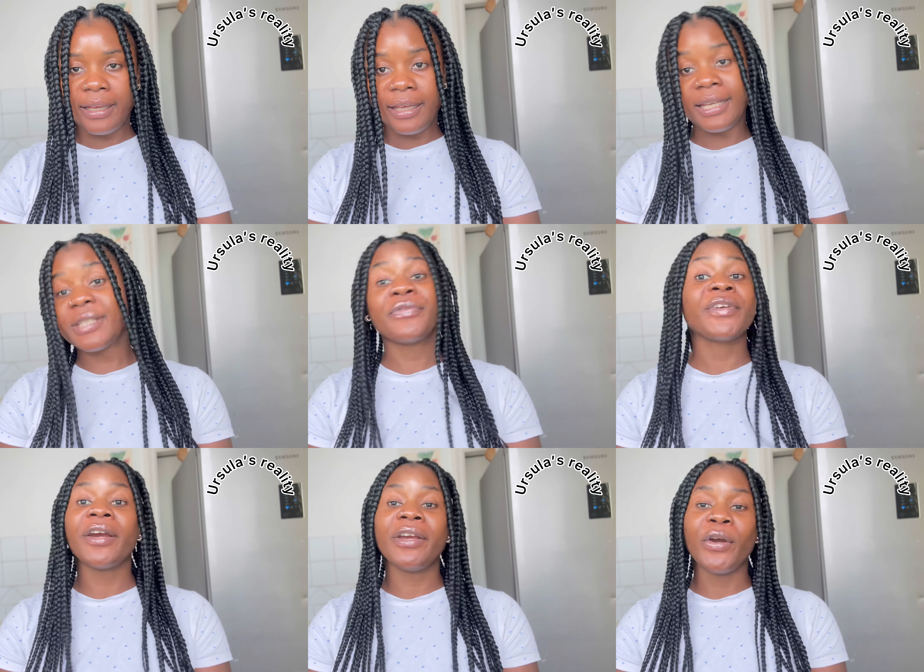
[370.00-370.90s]
He's
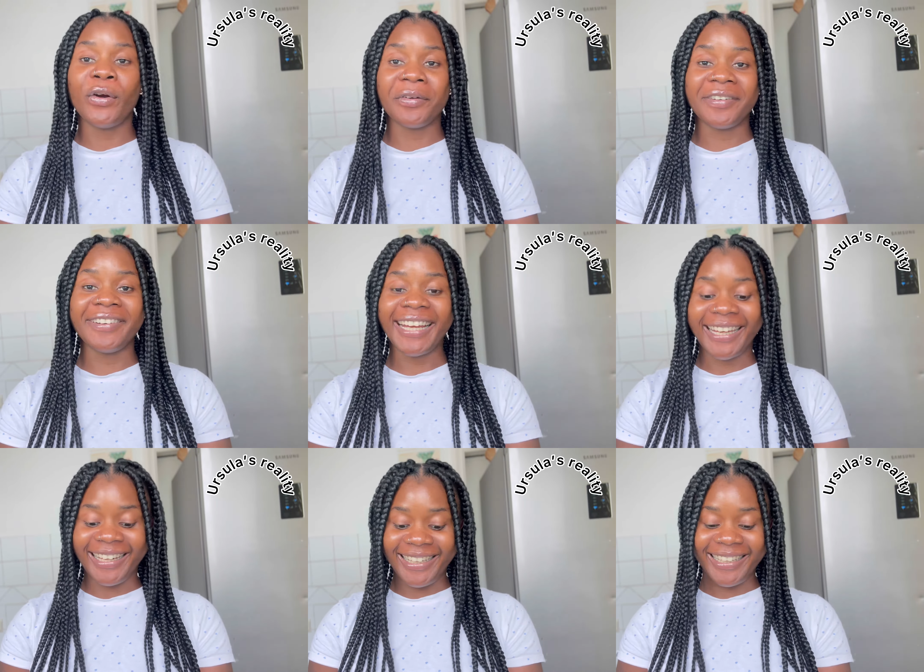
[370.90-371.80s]
very hungry right
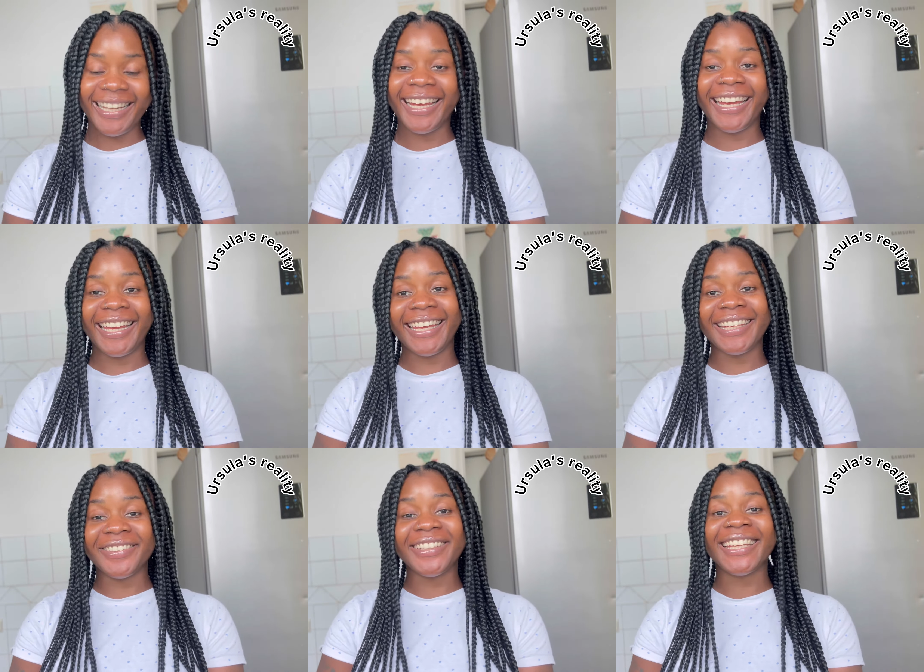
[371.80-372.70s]
now. Like,
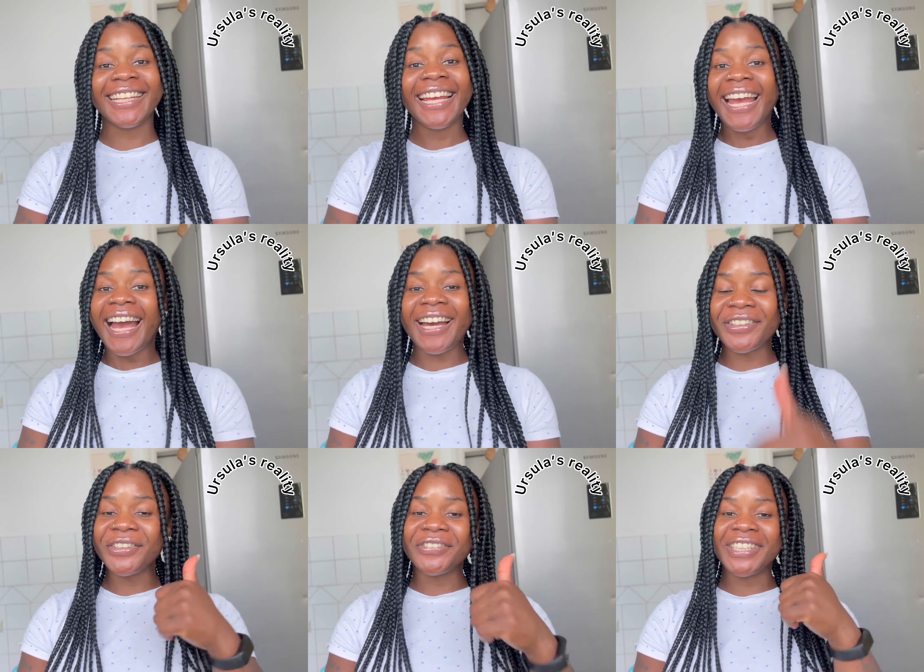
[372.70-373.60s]
I
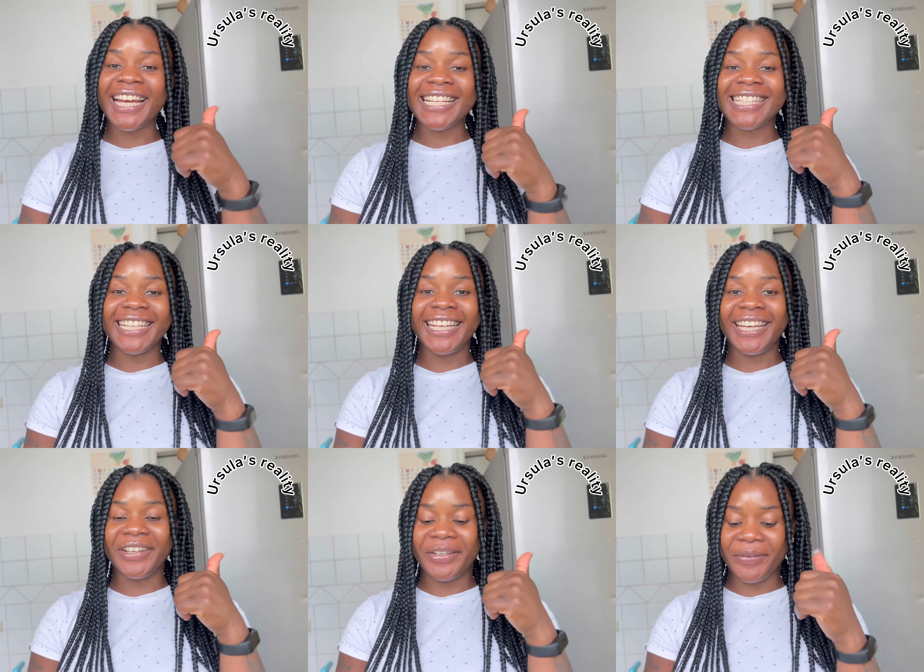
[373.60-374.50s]
don't know if you guys can
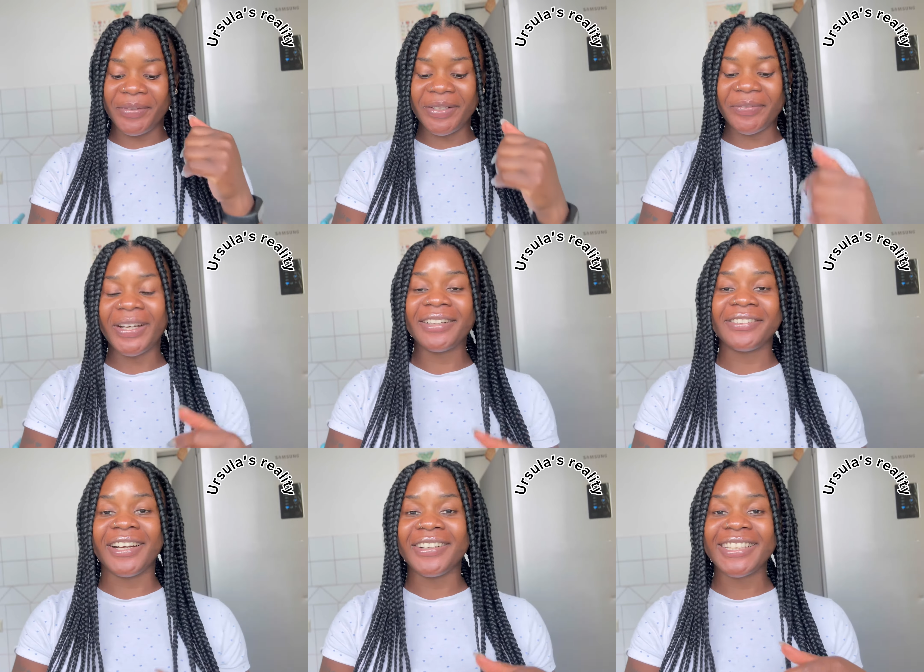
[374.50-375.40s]
hear him in the
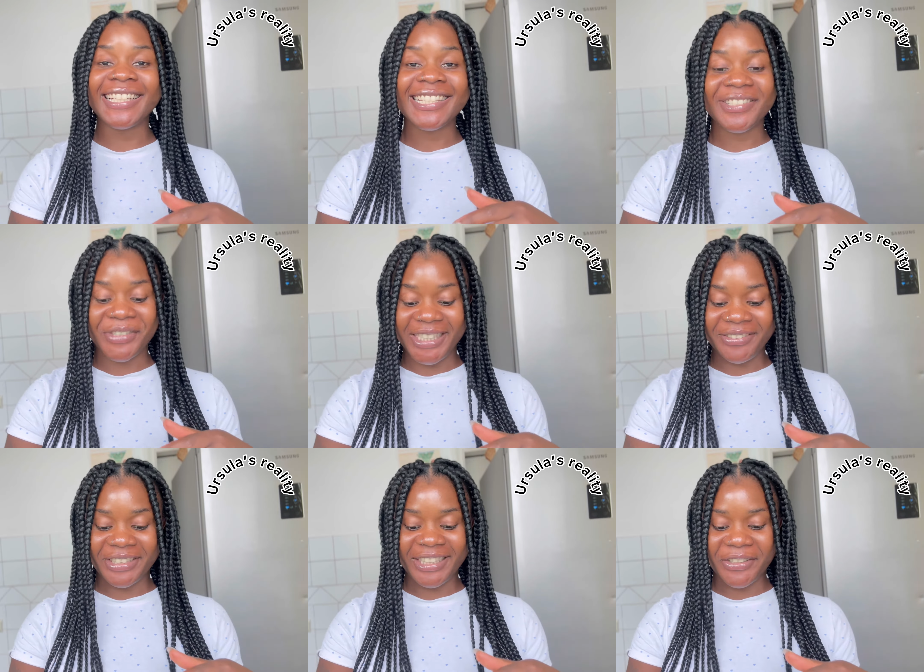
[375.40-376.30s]
background. He's really,
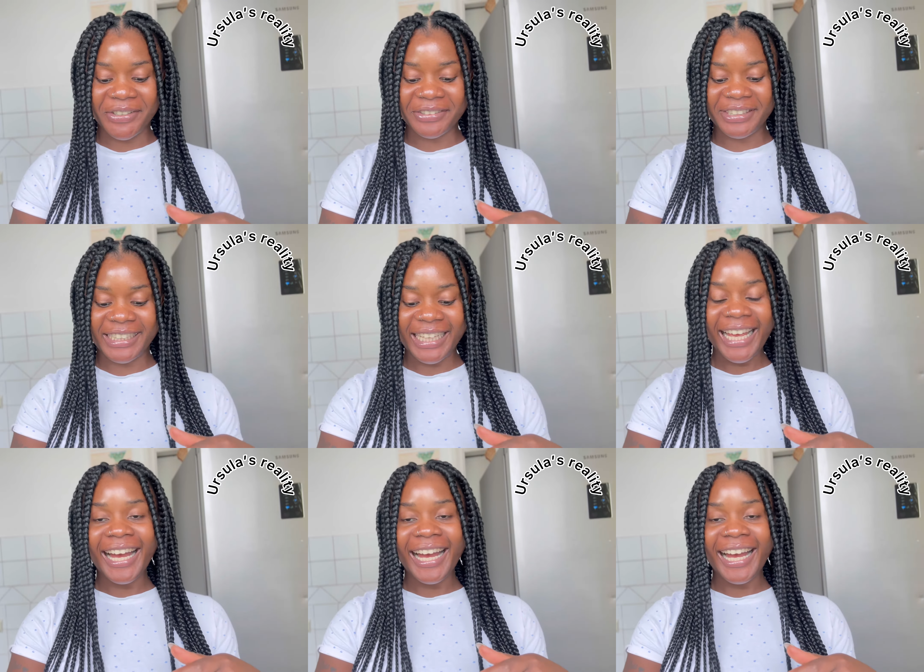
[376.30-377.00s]
really hungry.